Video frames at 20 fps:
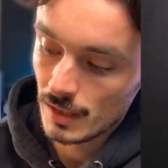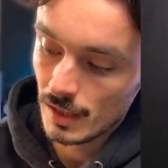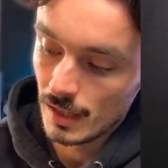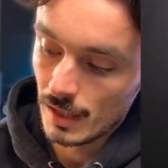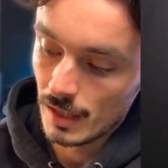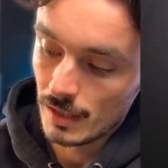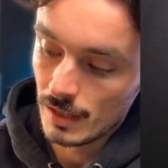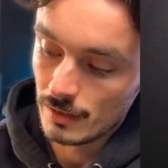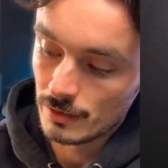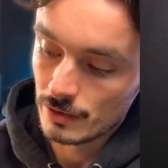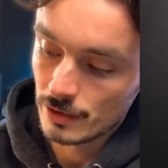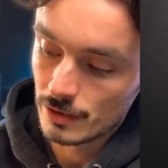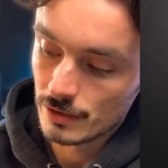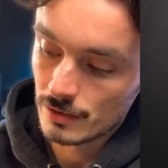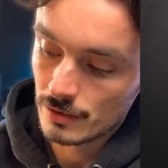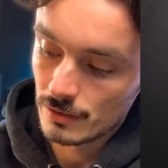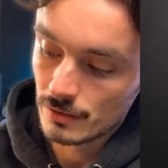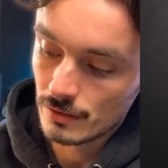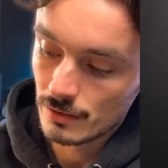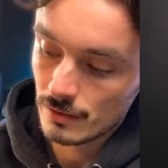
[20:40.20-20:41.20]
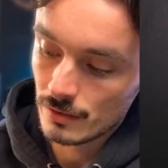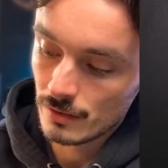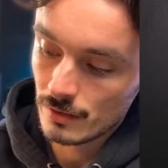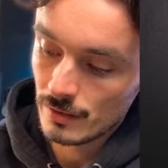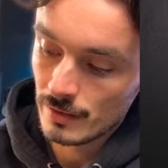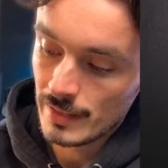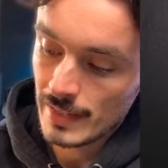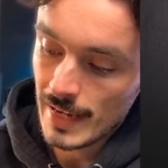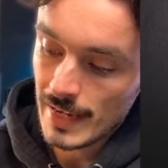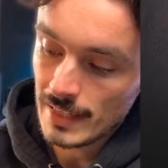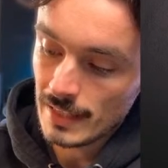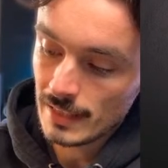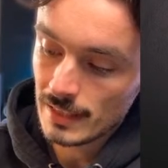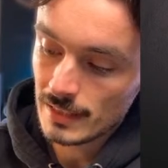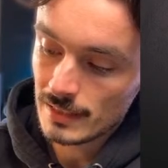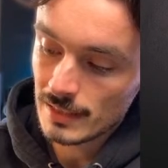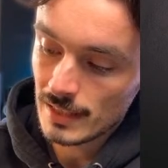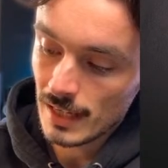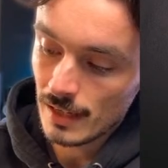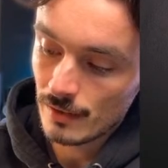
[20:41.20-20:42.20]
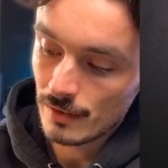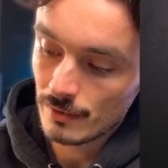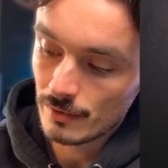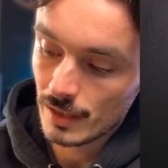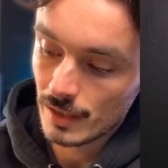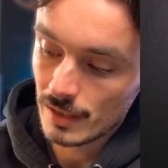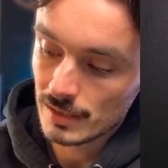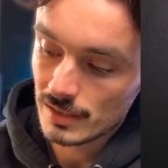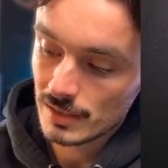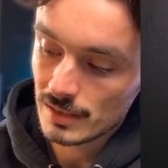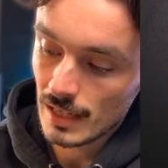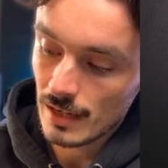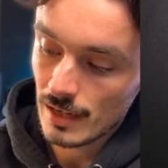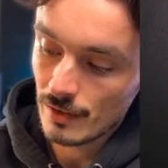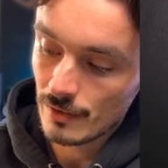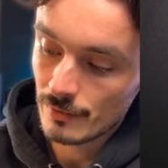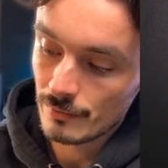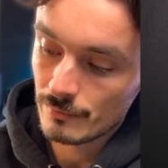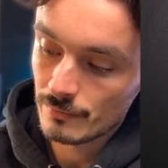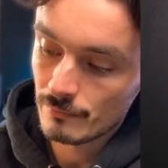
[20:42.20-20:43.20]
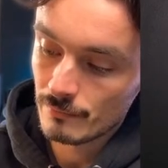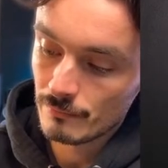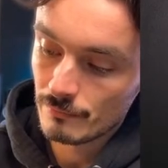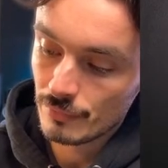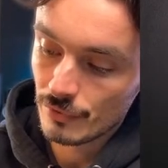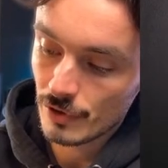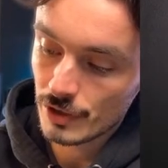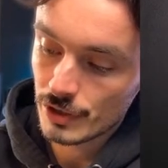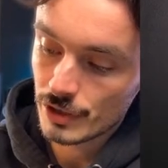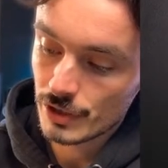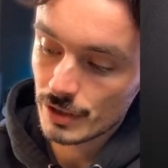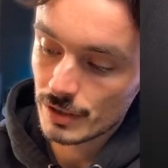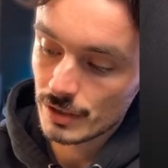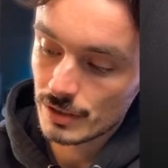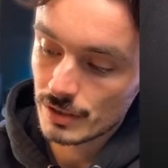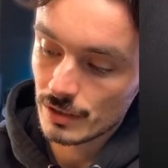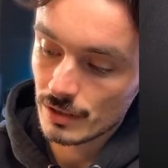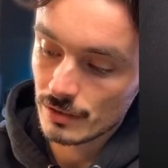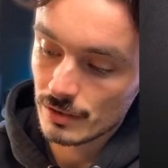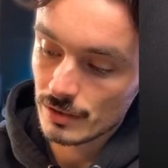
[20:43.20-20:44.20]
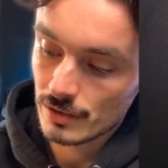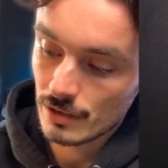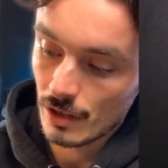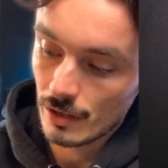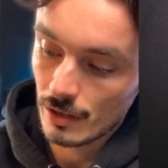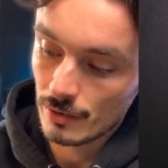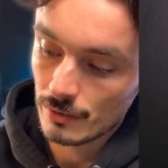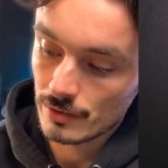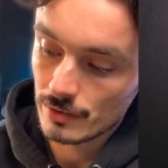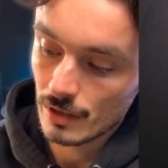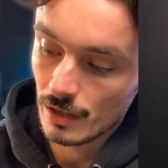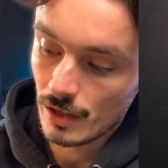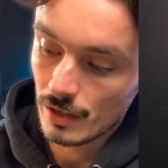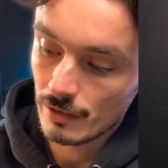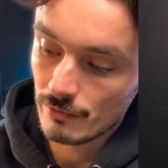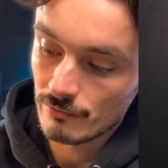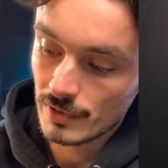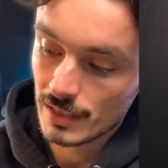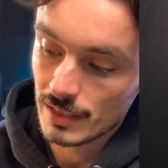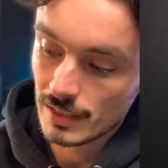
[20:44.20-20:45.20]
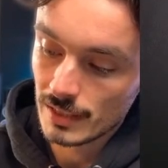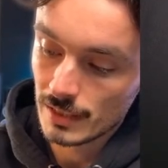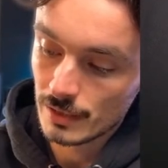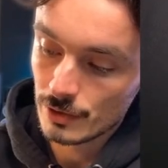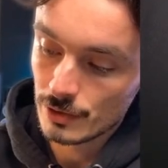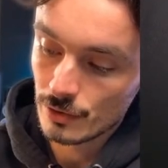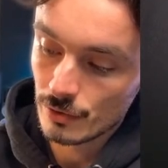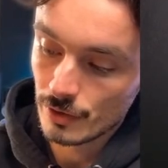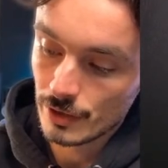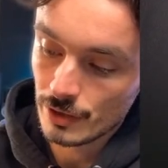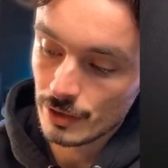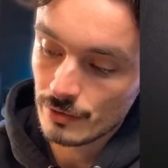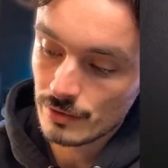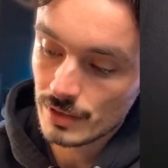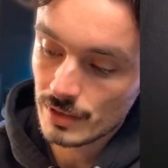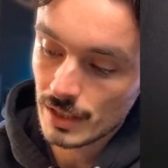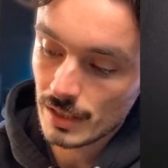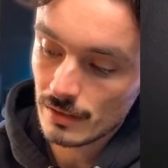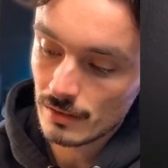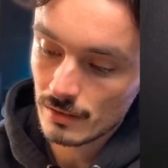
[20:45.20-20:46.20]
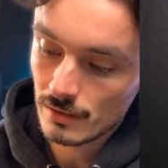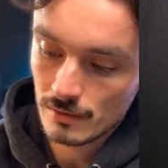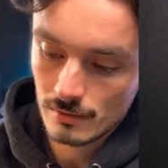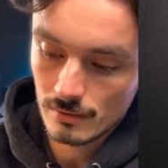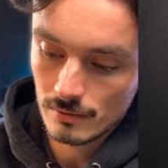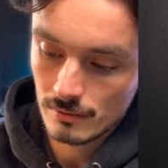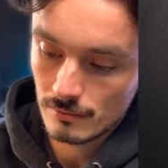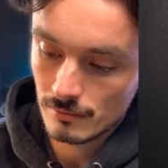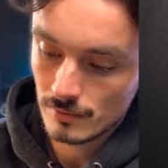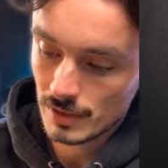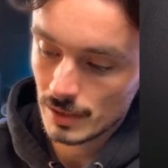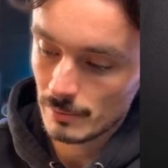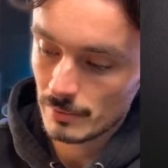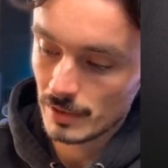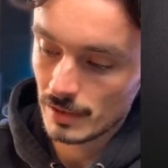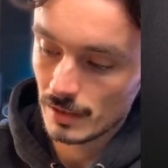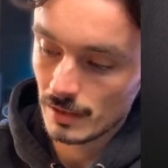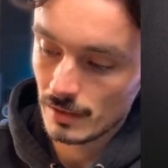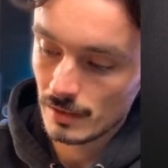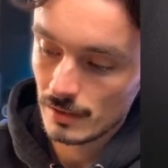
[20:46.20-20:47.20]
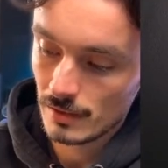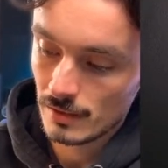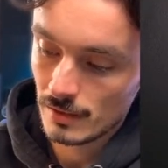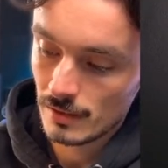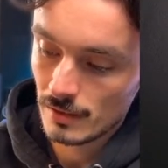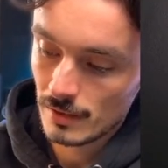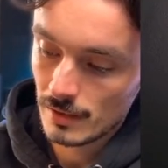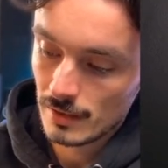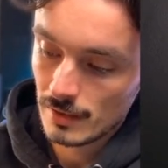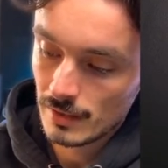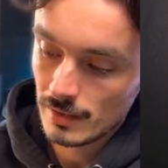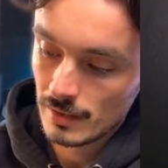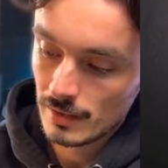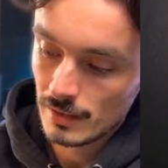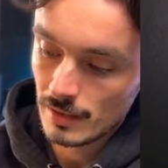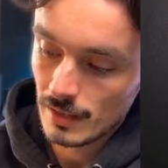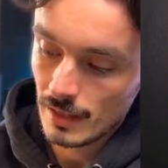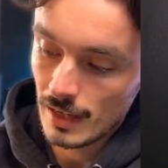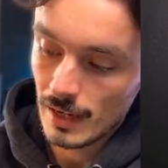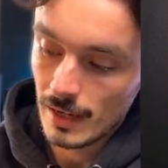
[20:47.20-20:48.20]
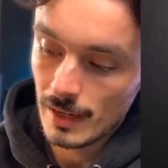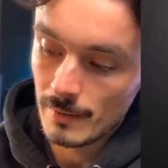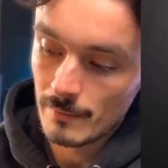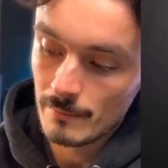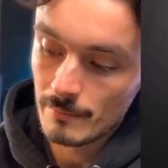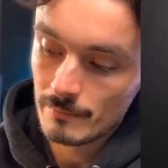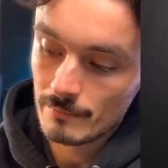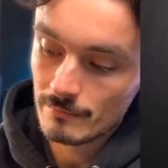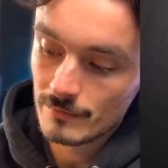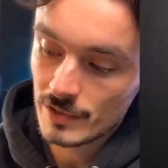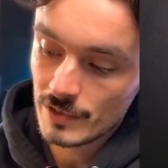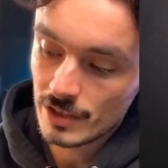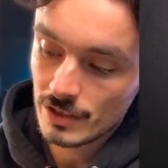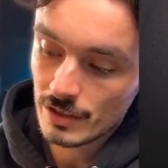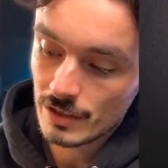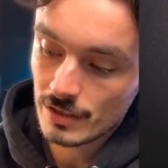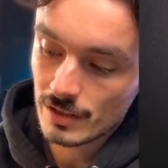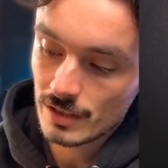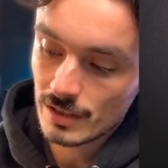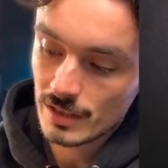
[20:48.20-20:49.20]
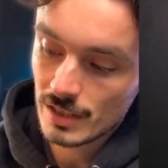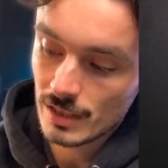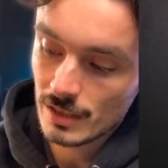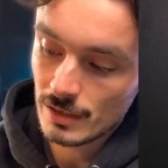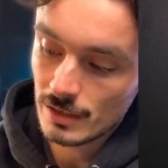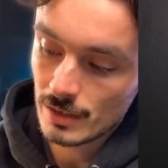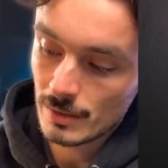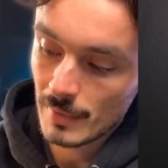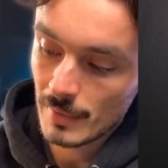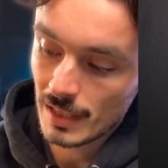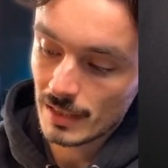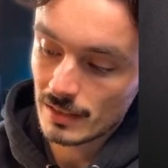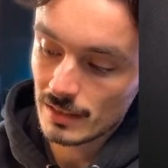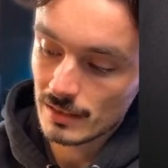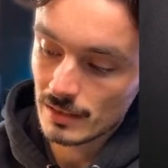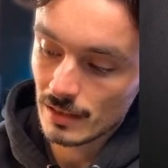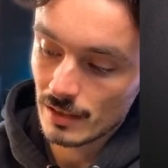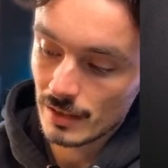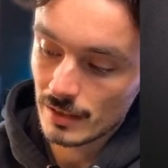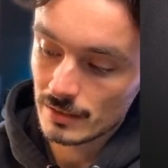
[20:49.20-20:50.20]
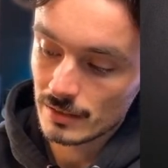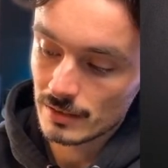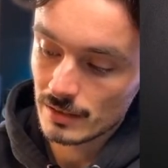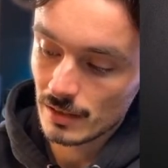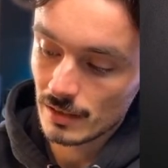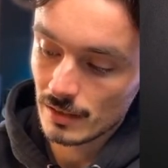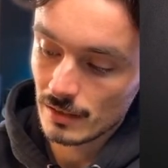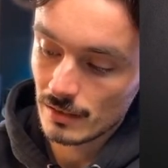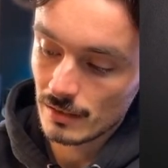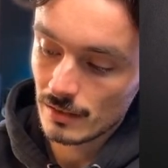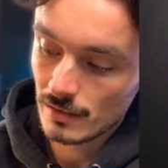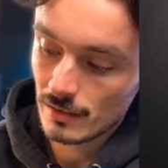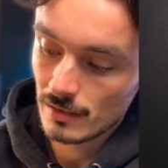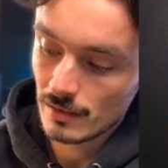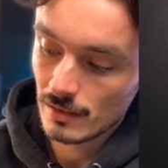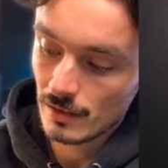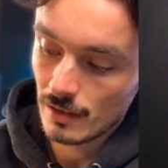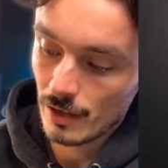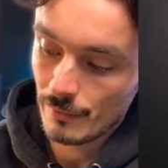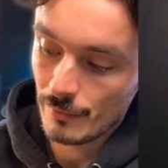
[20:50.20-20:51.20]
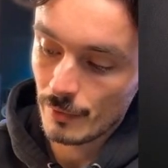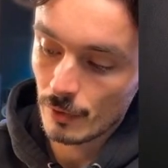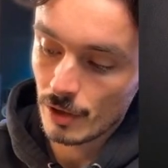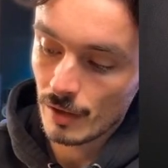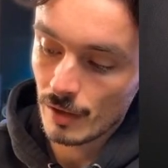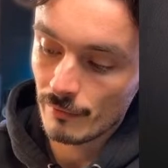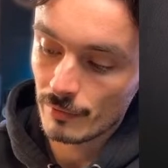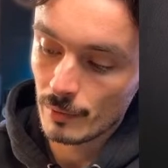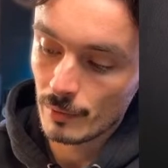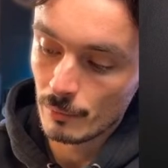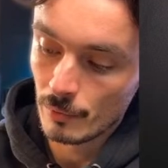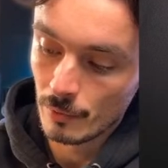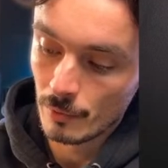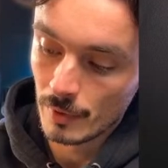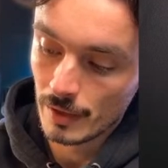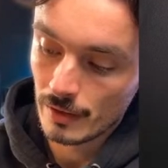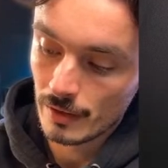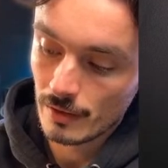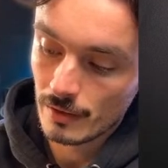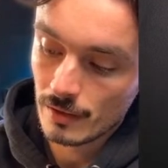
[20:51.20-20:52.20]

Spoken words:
And just nailing down a set of brushes and styles that I really enjoy using. What's happened there? To just continue to make designs that I feel comfortable with.